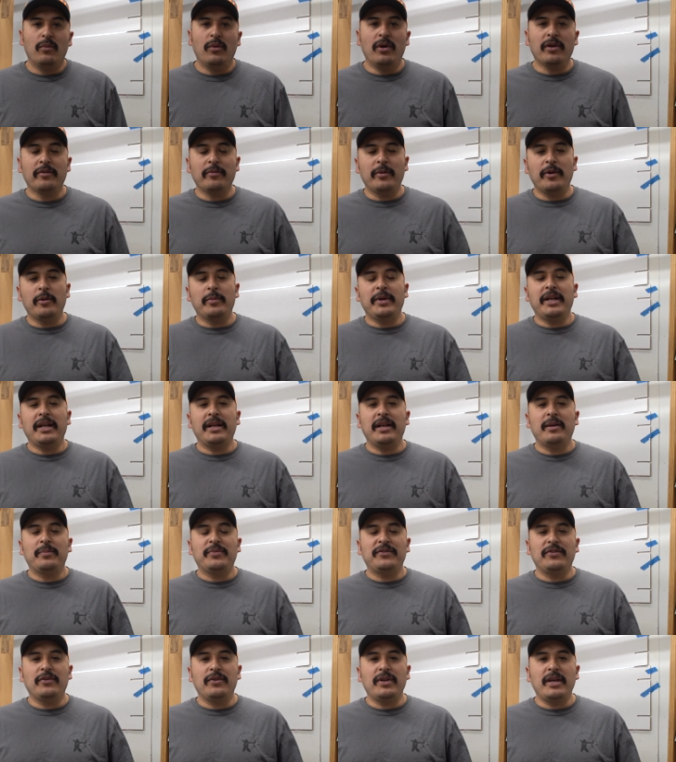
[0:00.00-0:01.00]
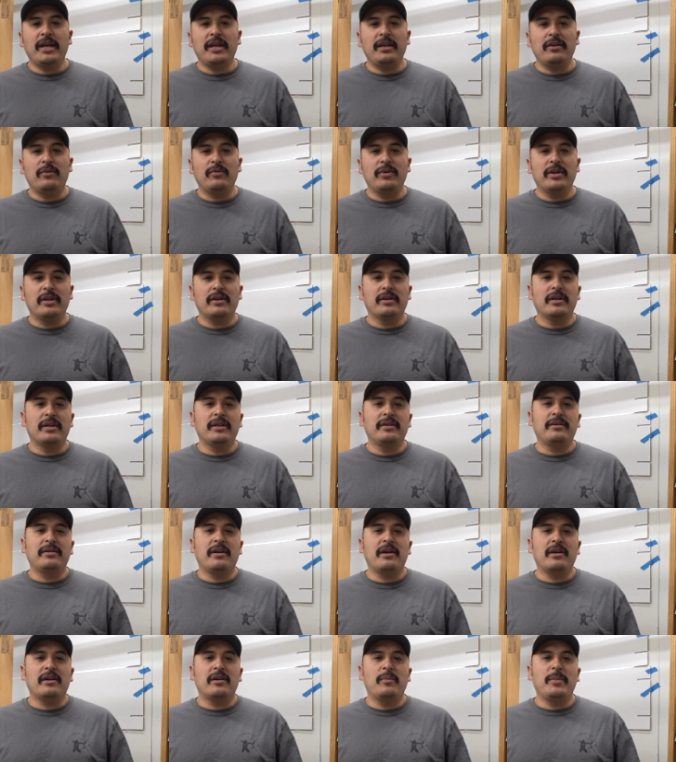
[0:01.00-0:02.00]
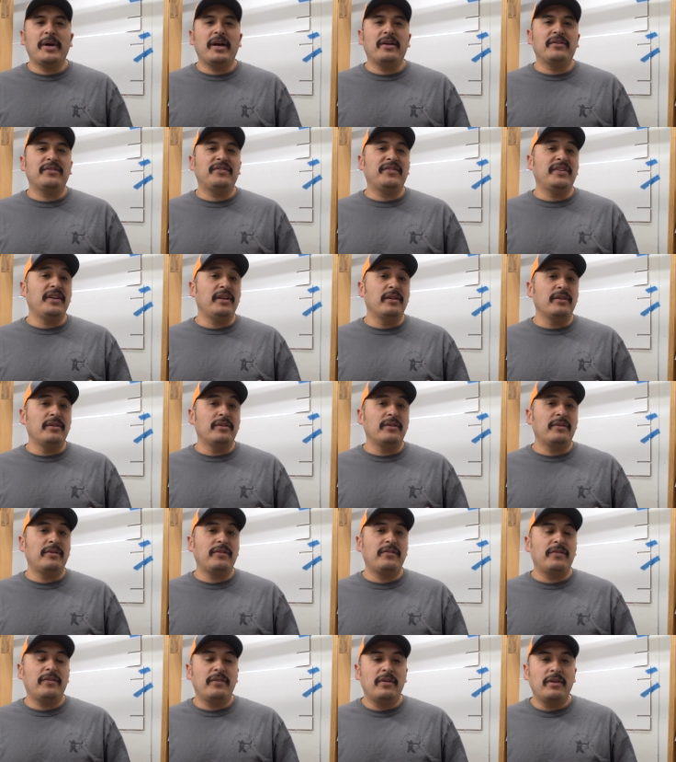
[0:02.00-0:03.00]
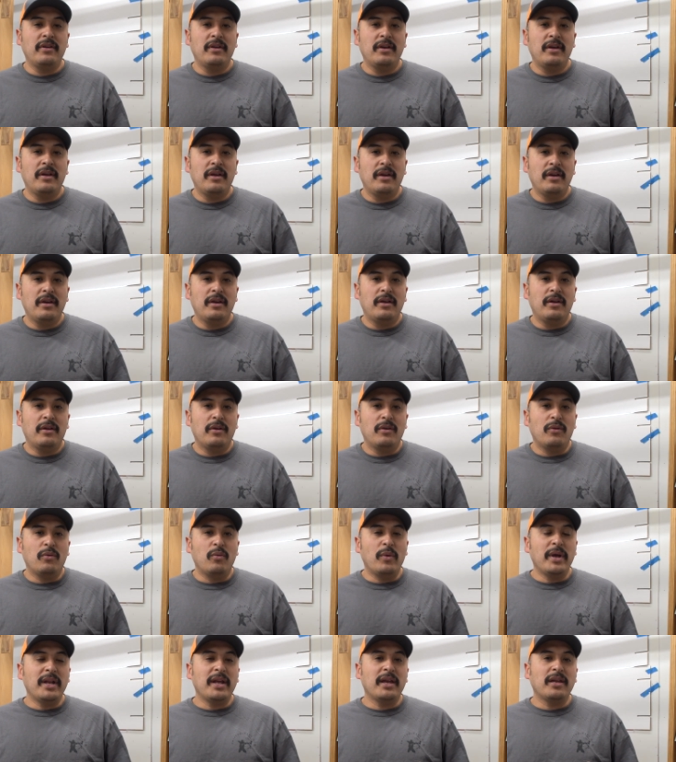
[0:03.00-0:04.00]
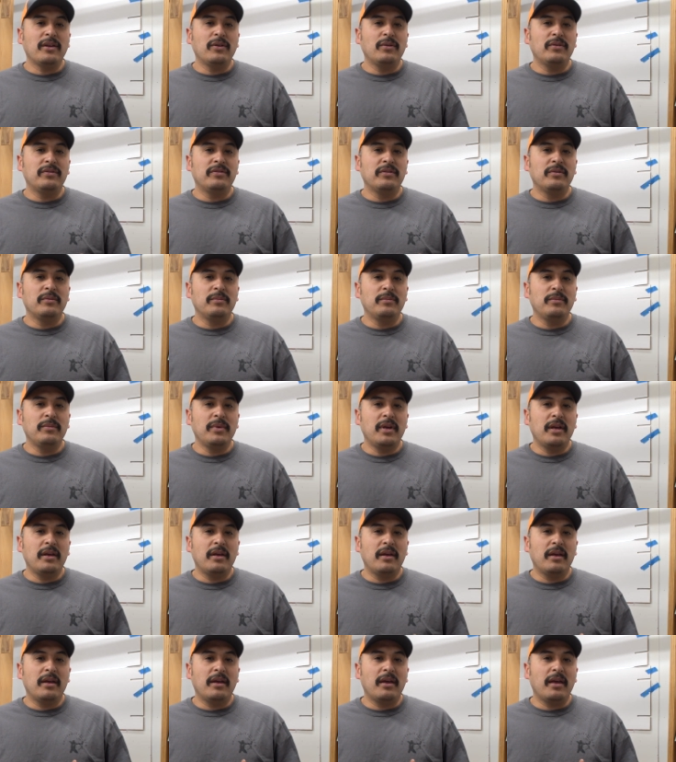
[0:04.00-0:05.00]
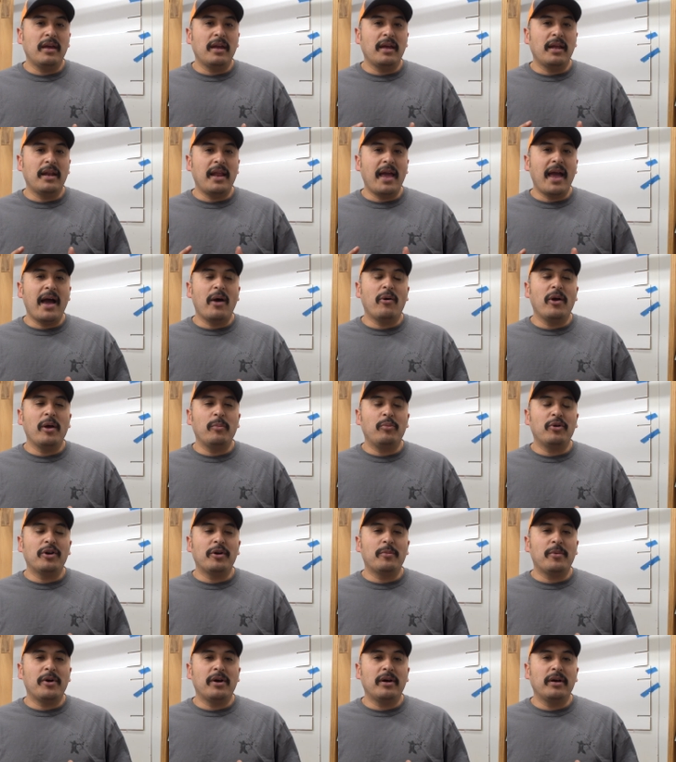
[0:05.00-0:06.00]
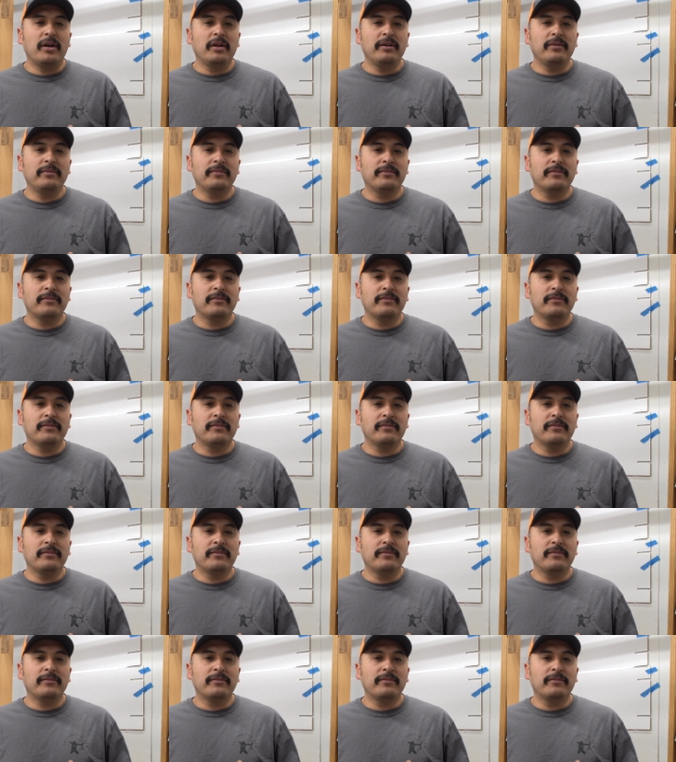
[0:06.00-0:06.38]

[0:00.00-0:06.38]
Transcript: Welcome everybody to episode 8. We are going to talk about sealers, when I use them, and how I put them on.